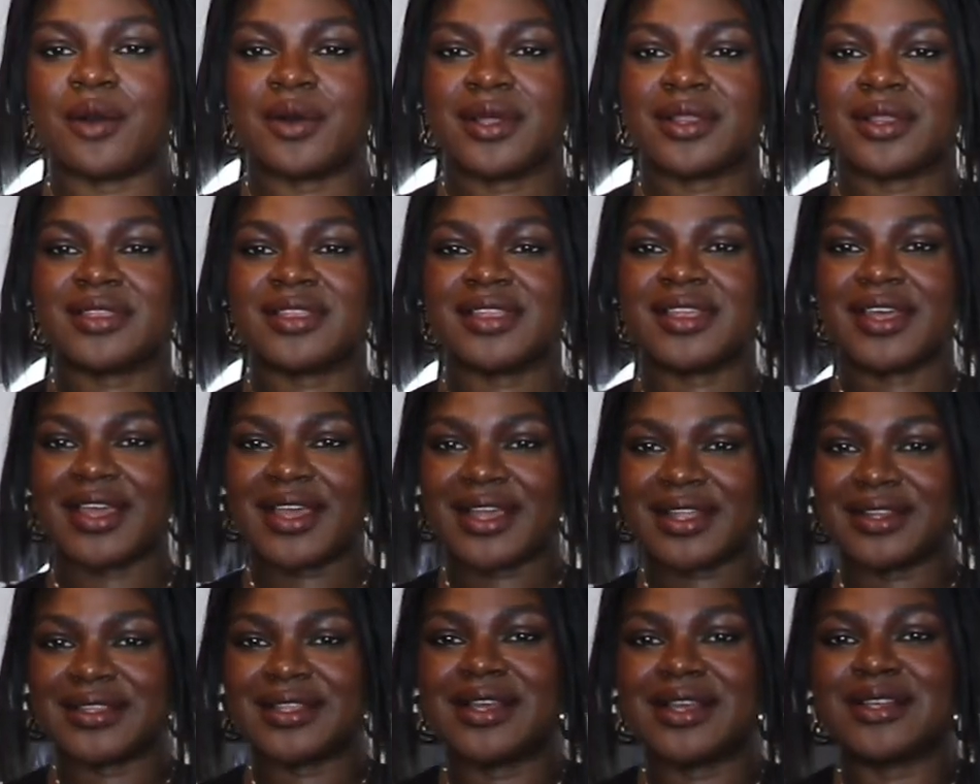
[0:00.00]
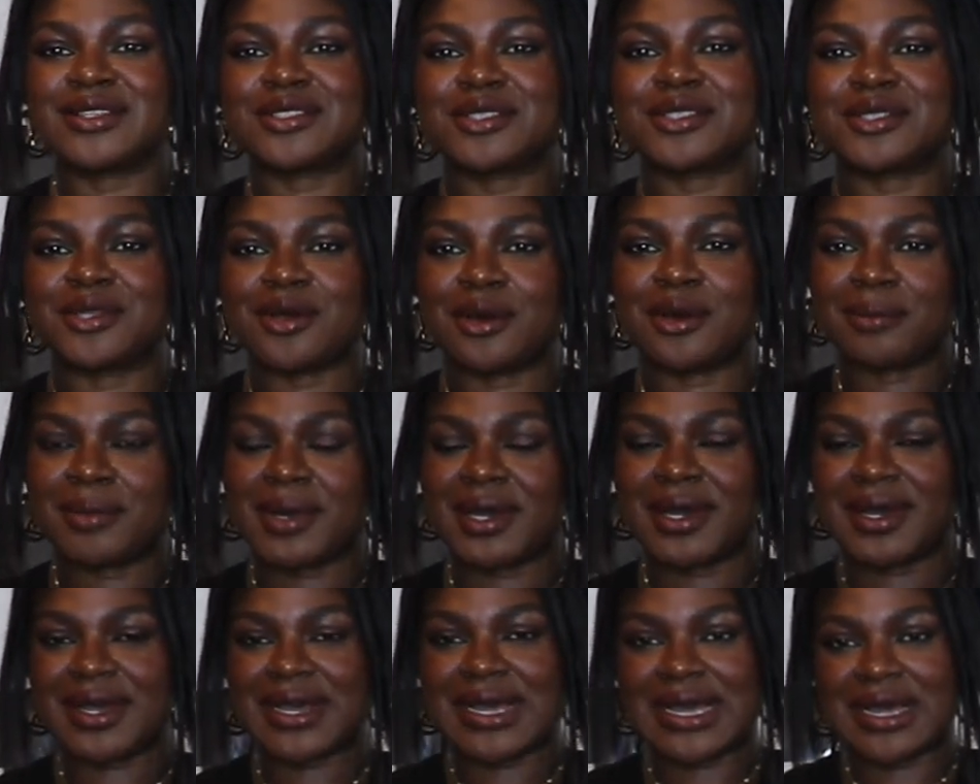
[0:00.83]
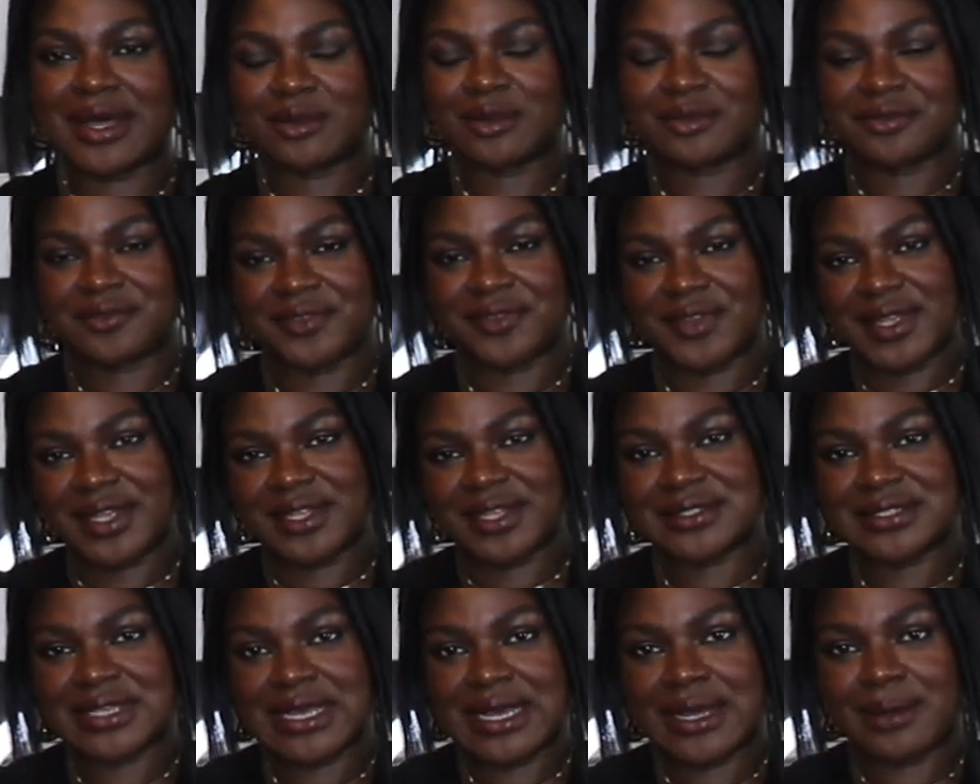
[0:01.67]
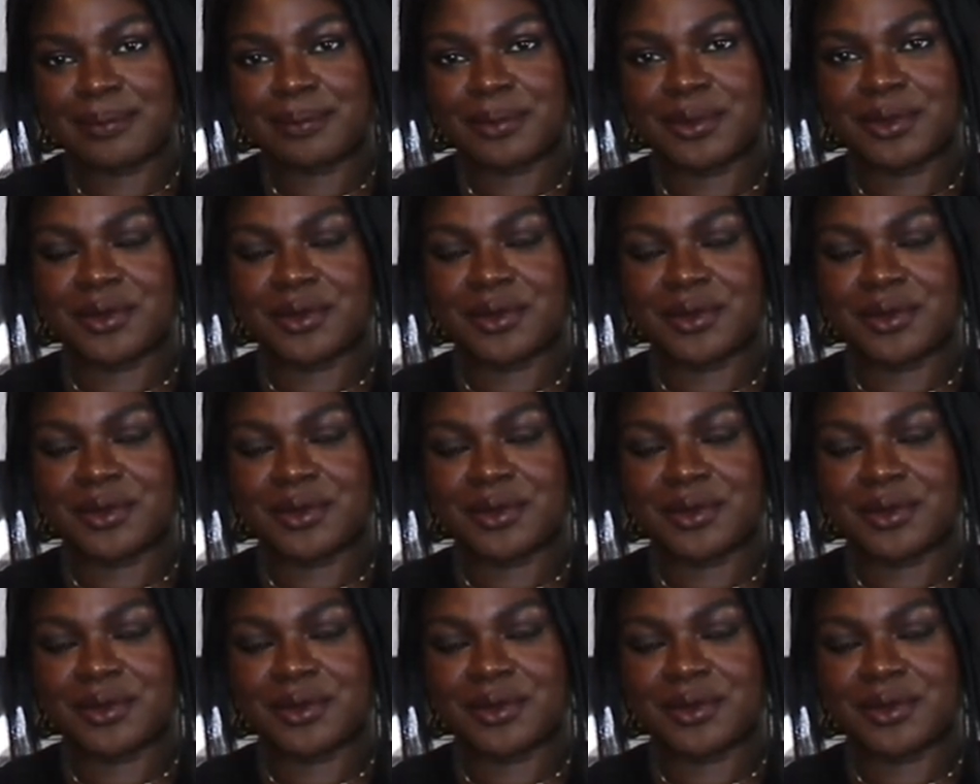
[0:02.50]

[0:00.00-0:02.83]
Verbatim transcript: Our third summer outfit, I'm